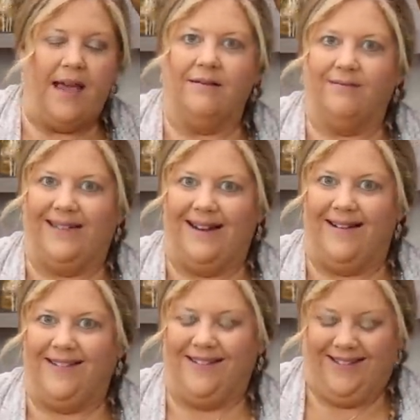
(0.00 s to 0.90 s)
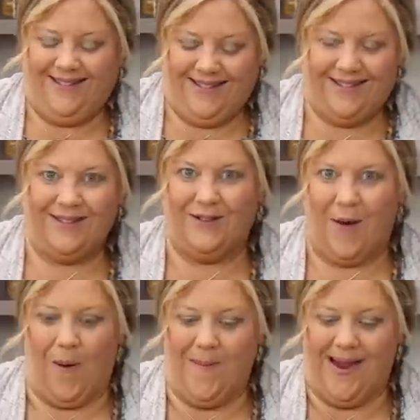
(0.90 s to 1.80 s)
And oh my gosh, it's
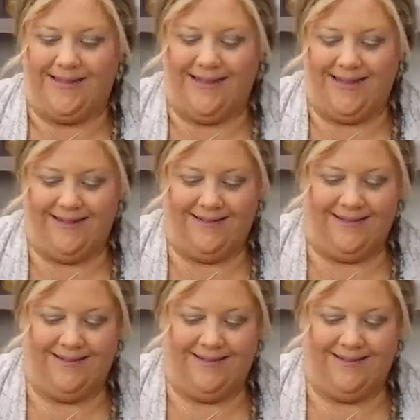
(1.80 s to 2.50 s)
so amazing.